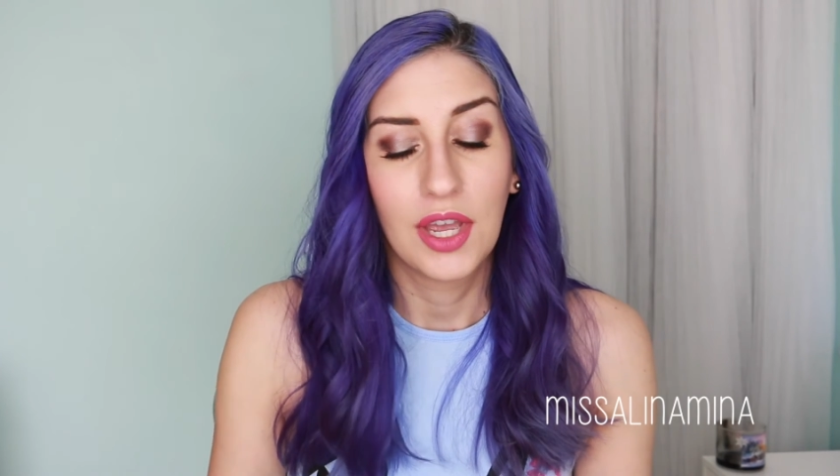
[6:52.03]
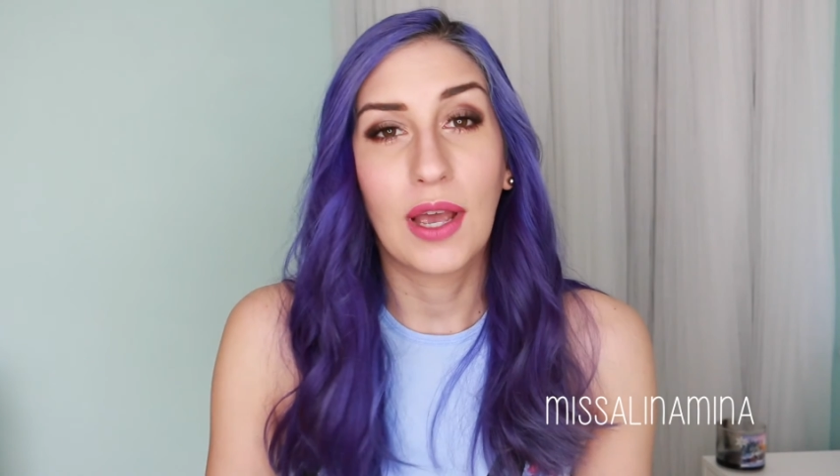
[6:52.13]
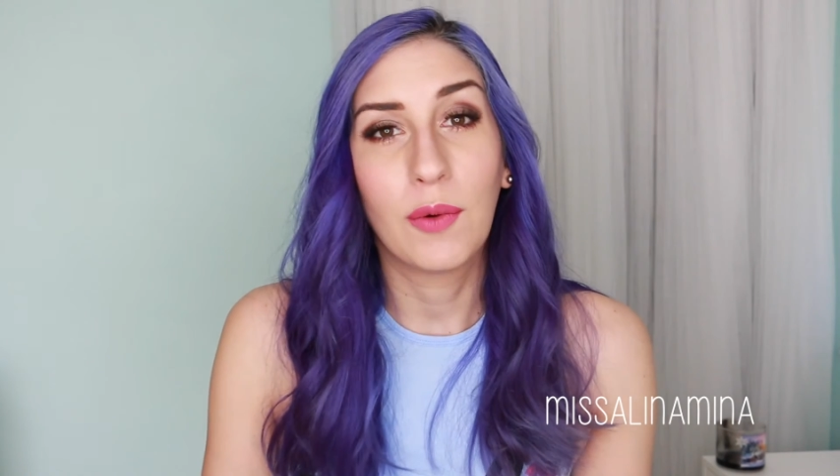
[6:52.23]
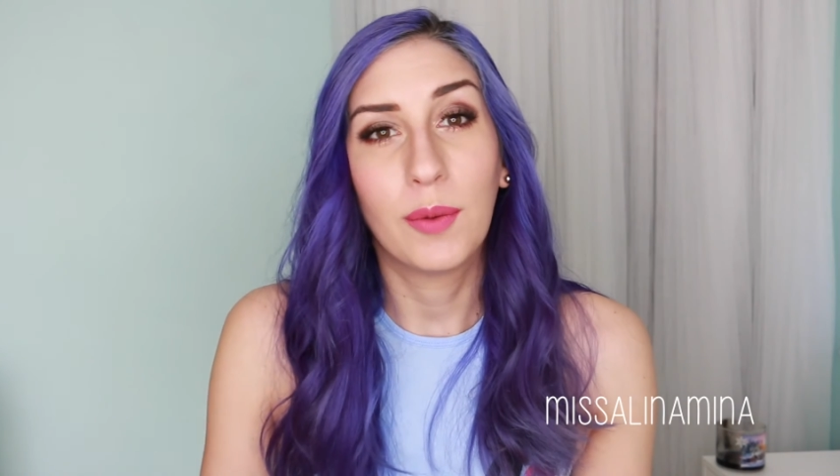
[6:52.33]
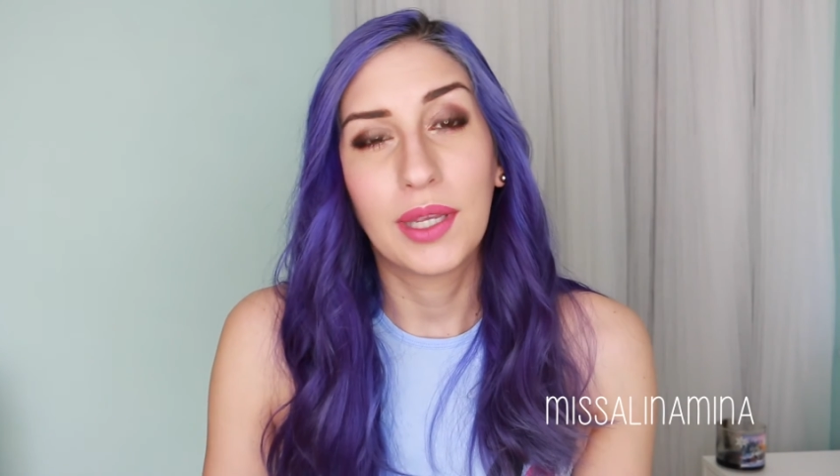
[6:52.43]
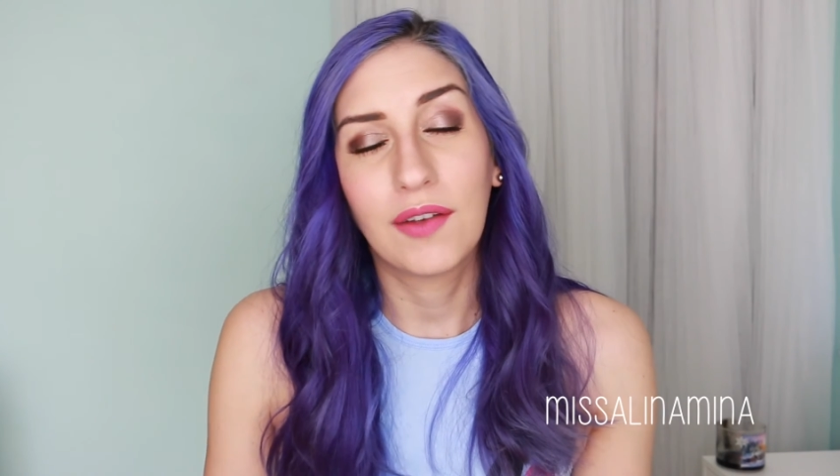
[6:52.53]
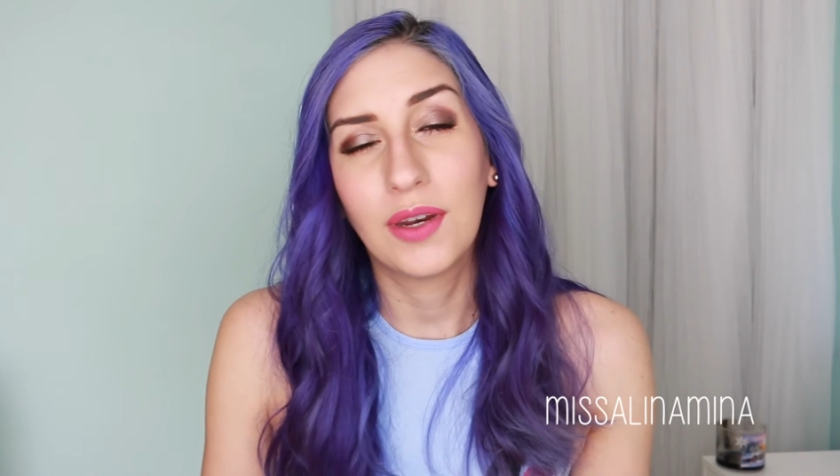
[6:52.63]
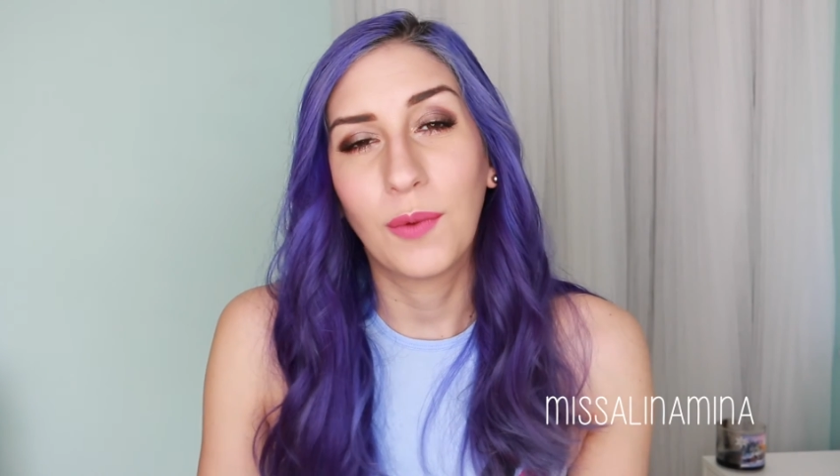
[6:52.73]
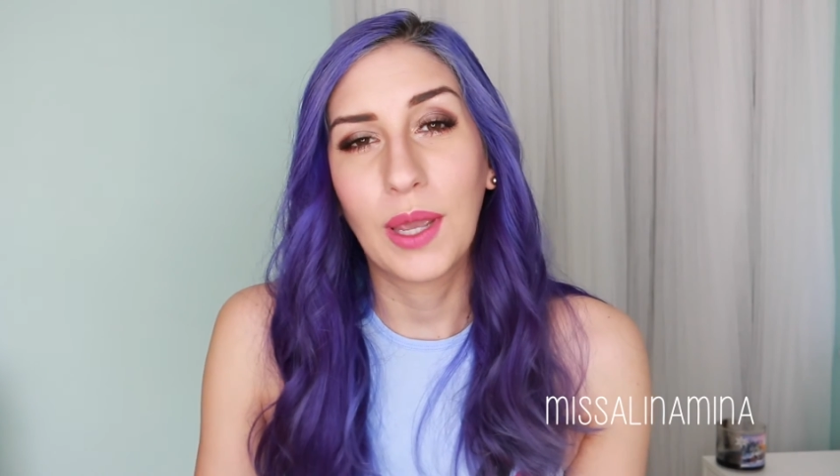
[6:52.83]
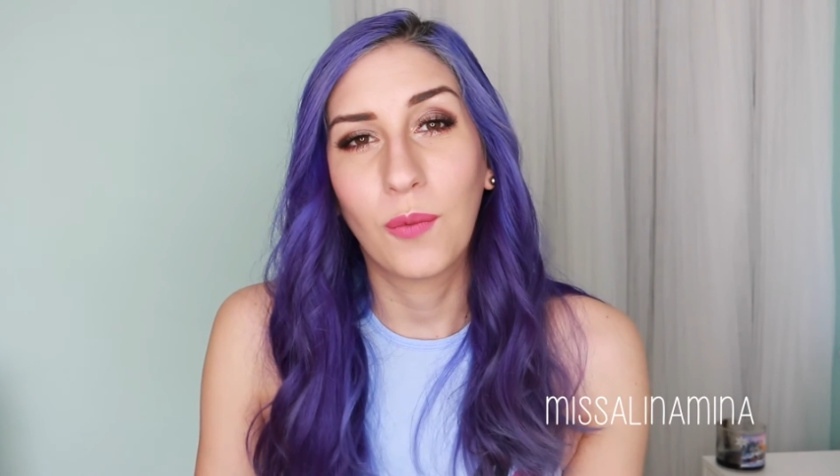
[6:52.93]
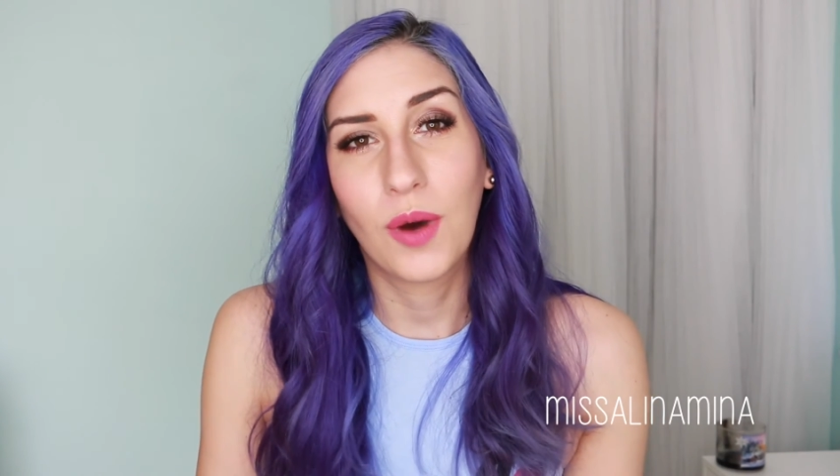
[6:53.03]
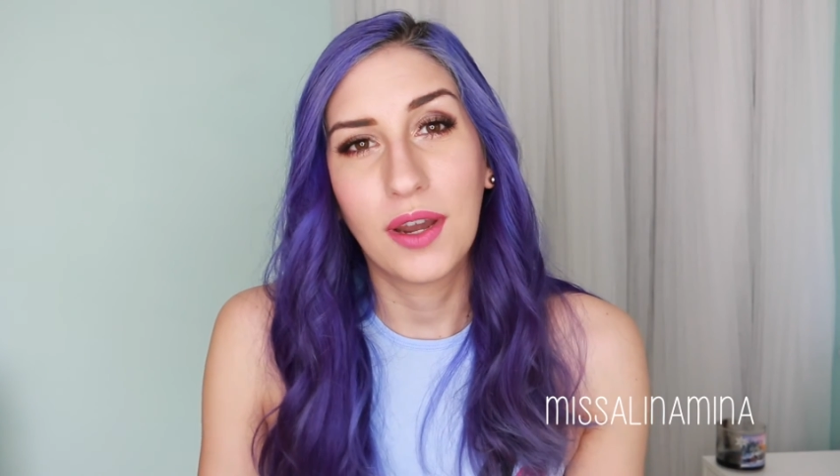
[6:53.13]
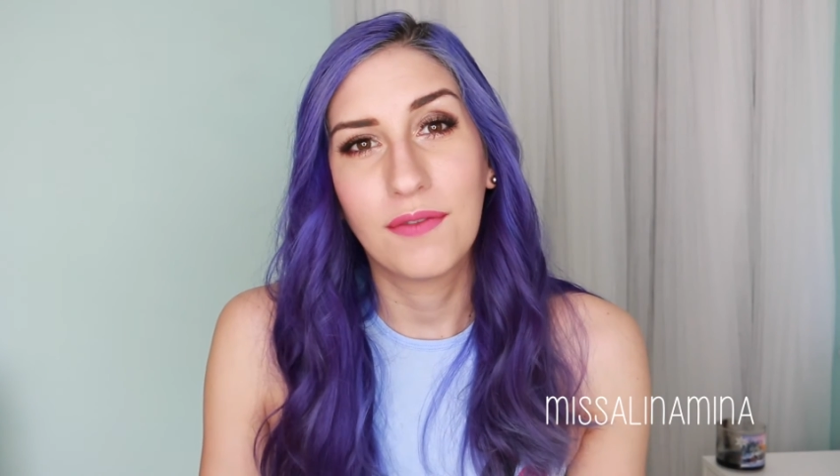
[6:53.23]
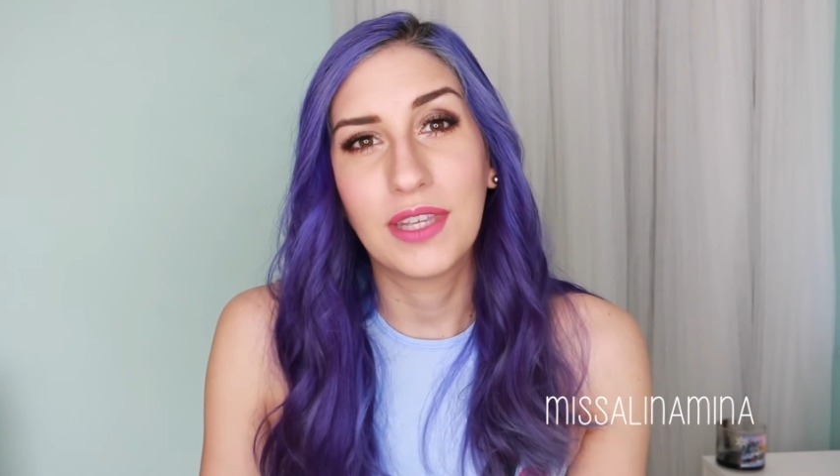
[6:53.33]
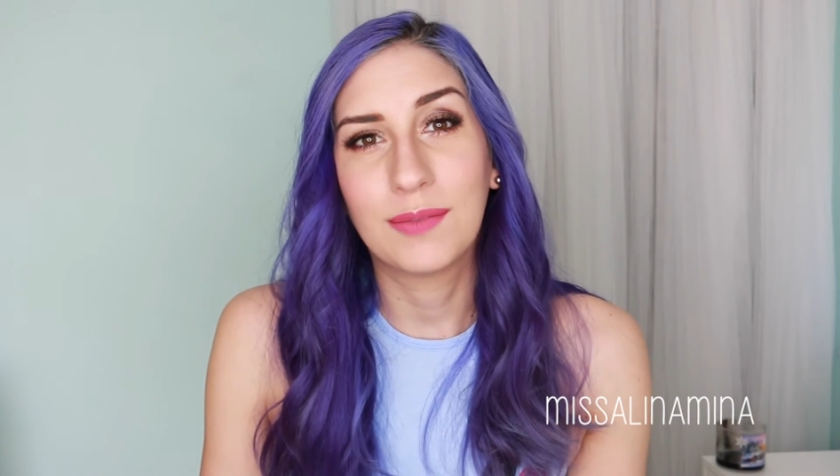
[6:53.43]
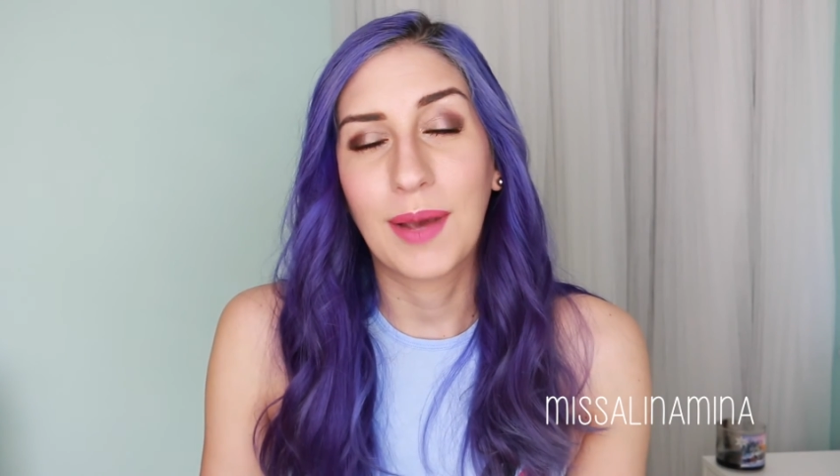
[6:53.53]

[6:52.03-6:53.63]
So I will be giving away one of these